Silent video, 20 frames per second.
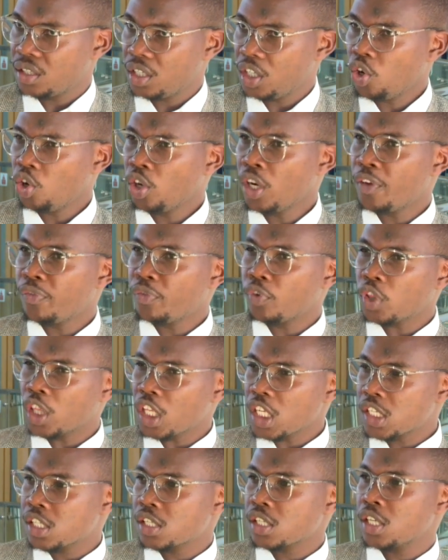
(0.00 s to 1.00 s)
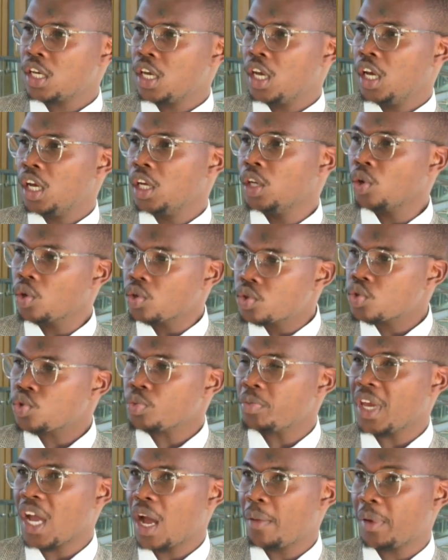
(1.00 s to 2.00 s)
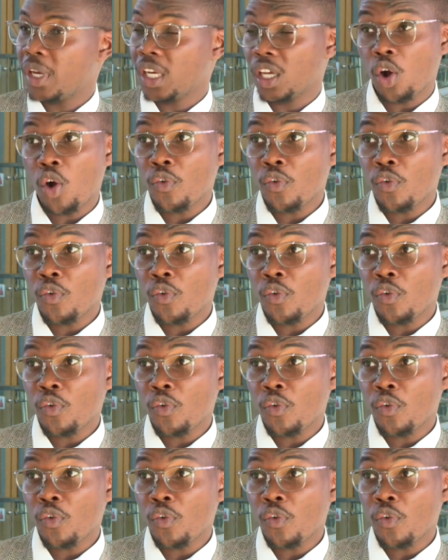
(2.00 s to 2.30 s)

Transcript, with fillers: in order for this not to be happening?